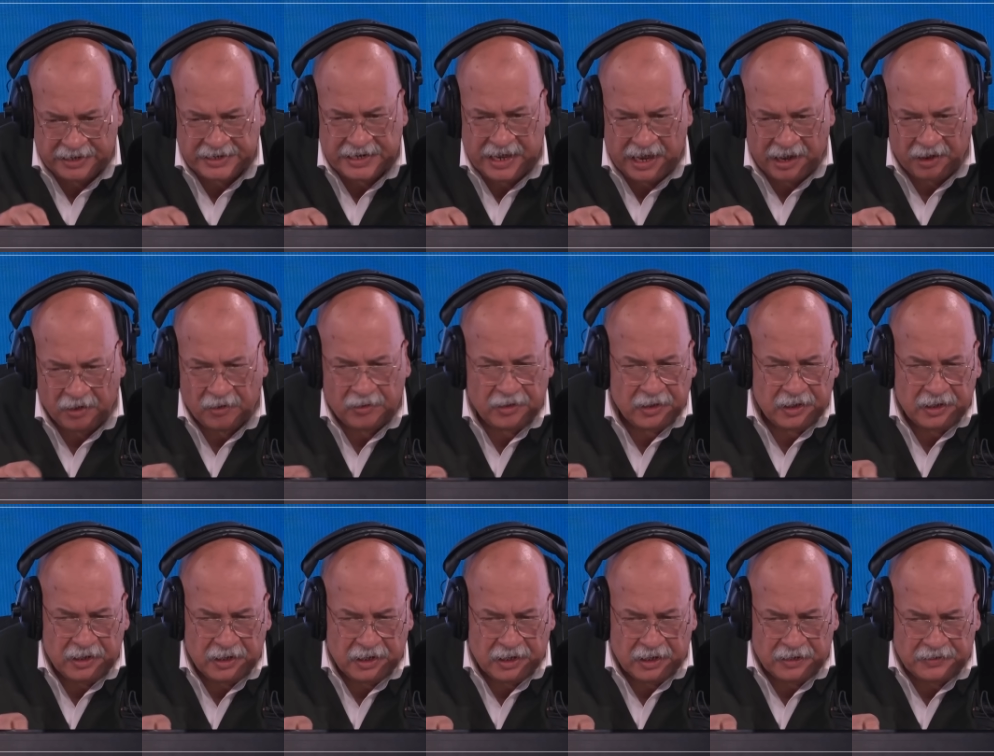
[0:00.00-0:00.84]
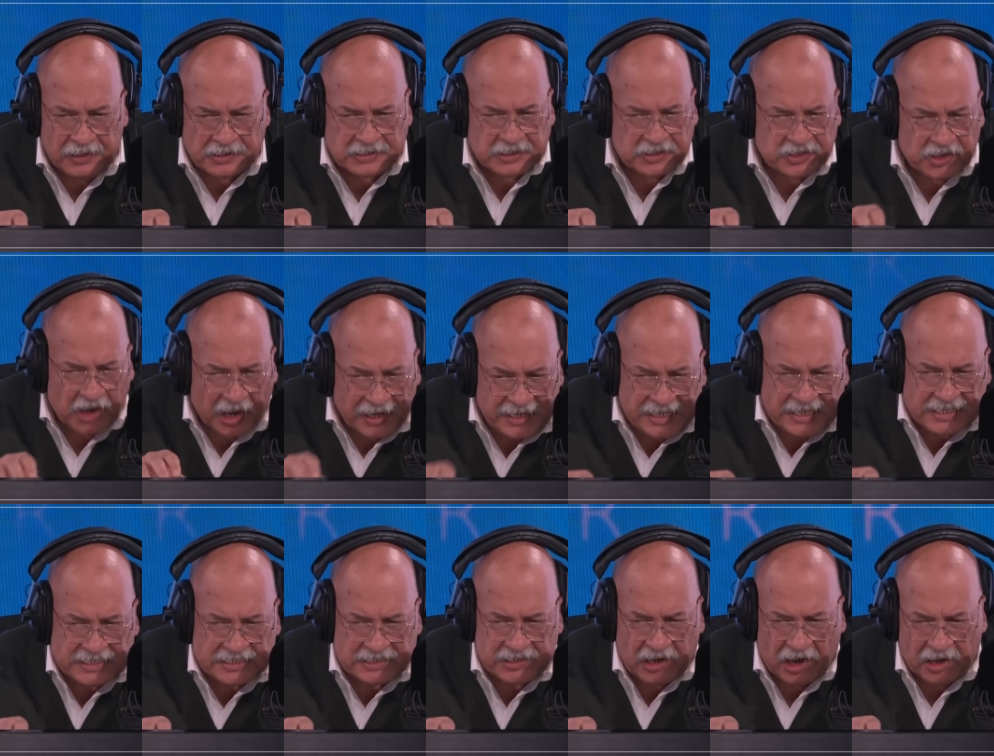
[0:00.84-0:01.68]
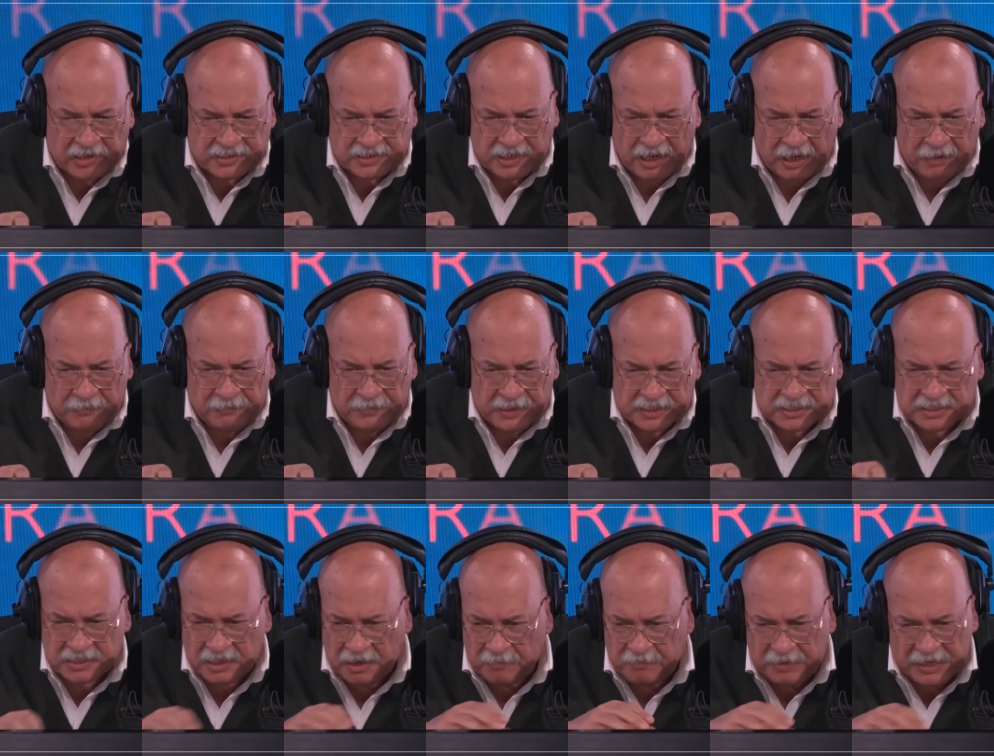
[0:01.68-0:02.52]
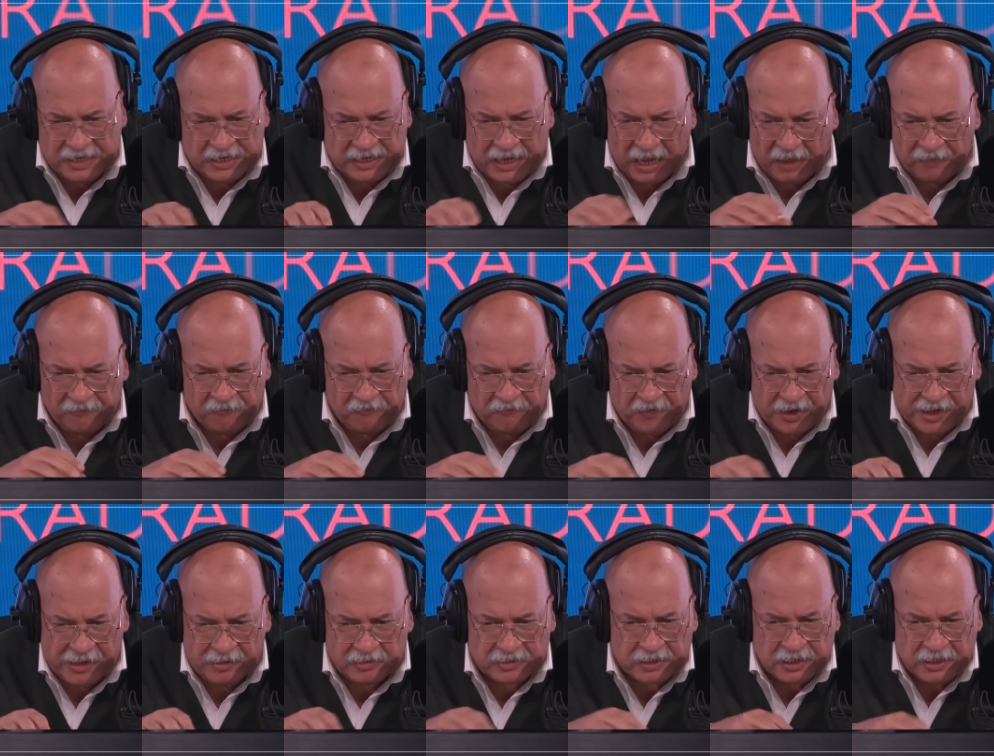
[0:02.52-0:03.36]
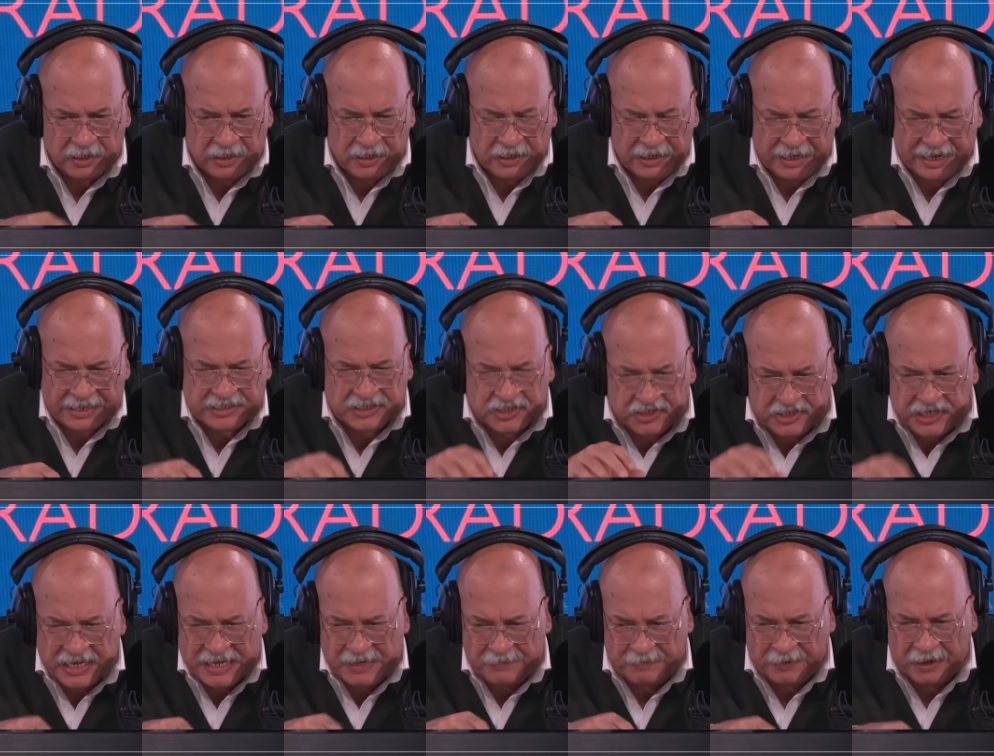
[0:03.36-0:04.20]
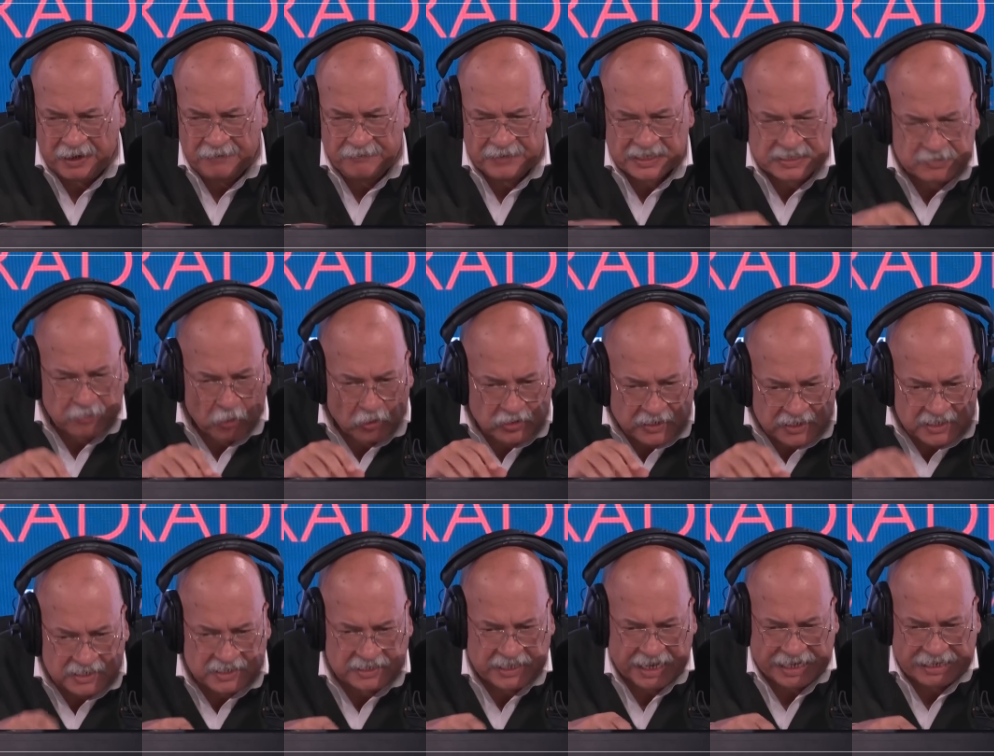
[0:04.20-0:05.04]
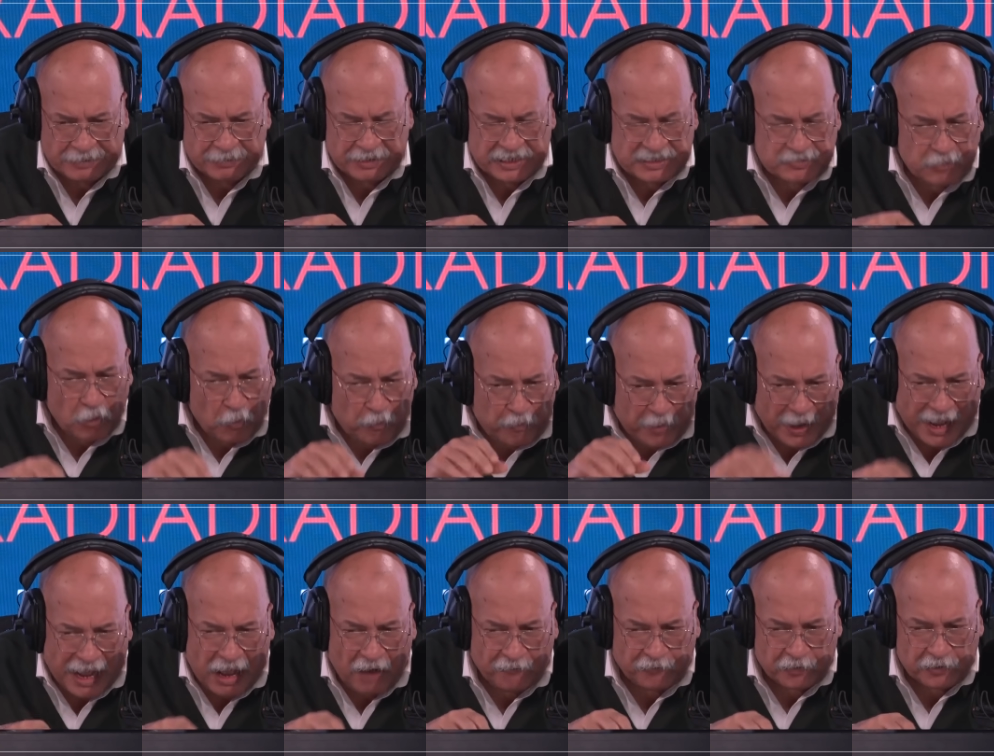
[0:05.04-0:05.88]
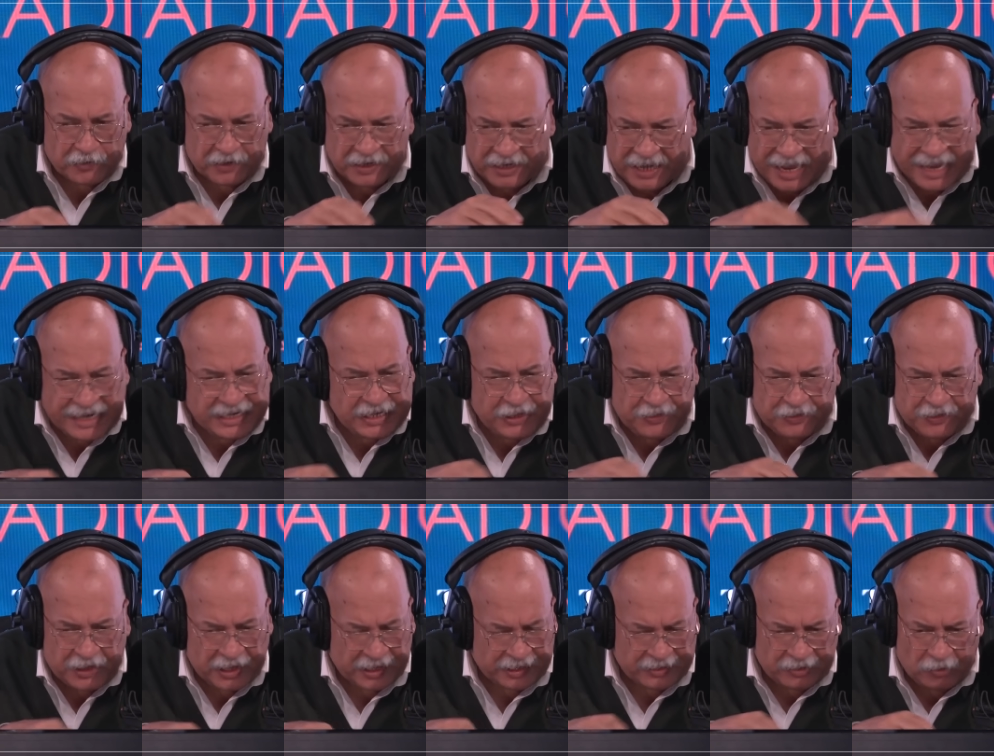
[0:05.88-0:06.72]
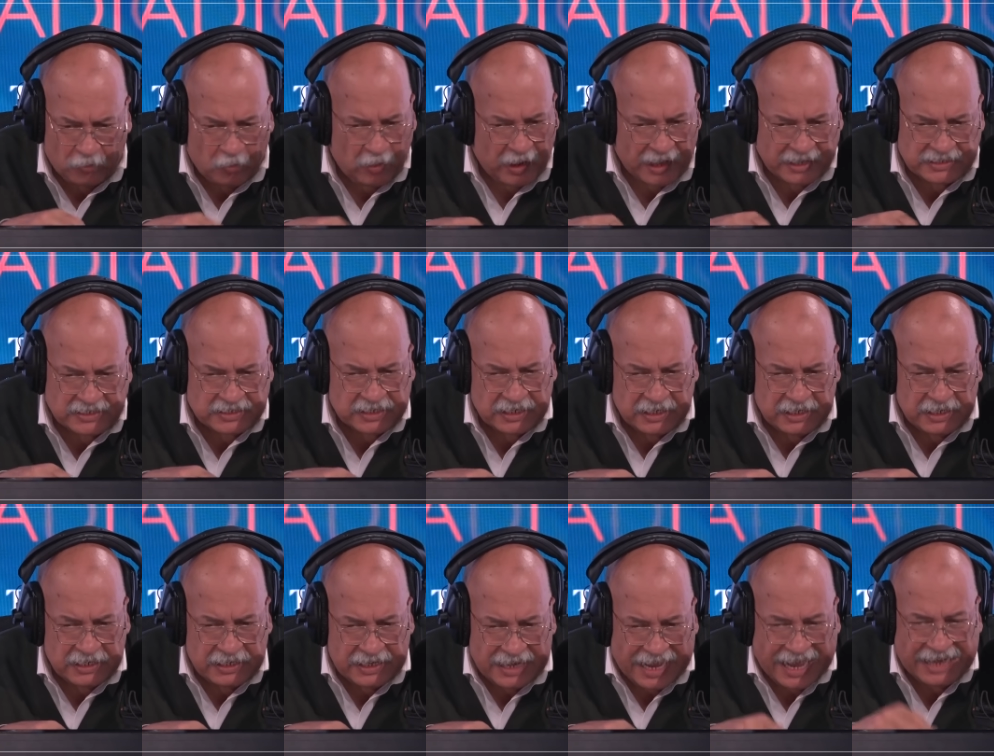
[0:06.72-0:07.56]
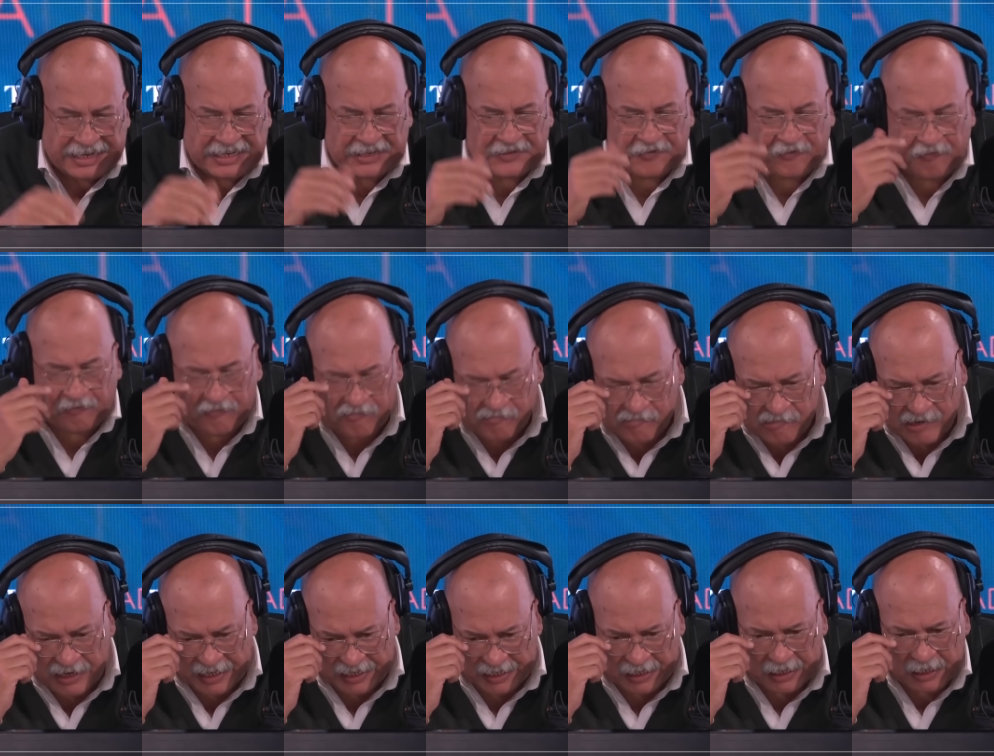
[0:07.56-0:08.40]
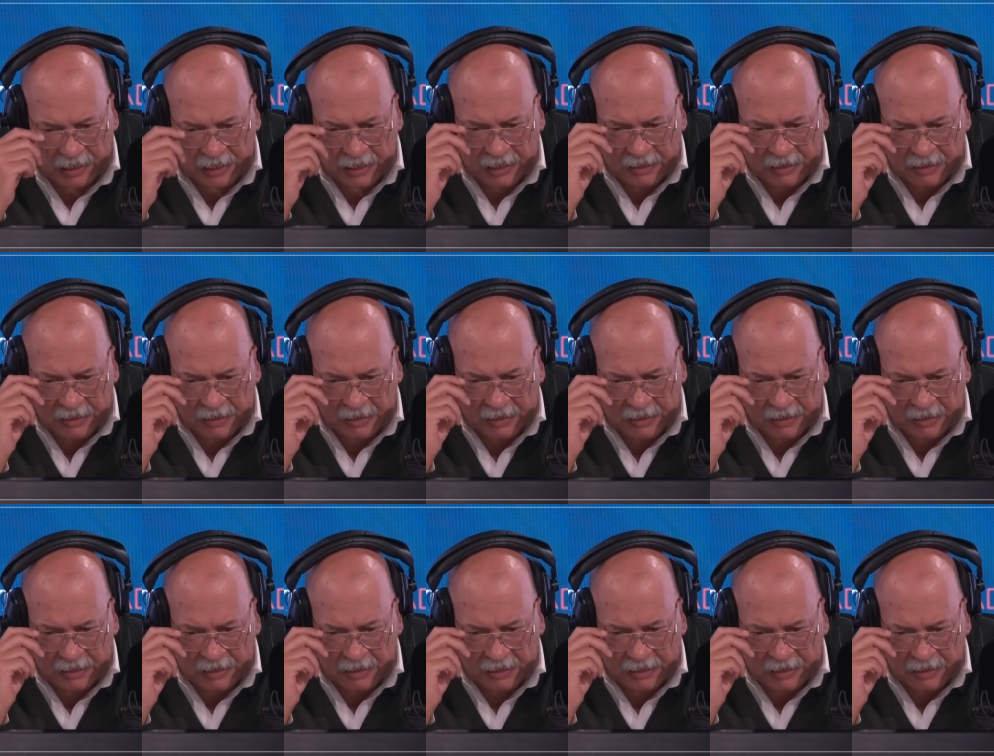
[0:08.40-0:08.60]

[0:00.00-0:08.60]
Now there's a Chinese startup that's uh, been unveiled. It's cheaper, it's more sustainable, it's more powerful than anything in the West, and it's free.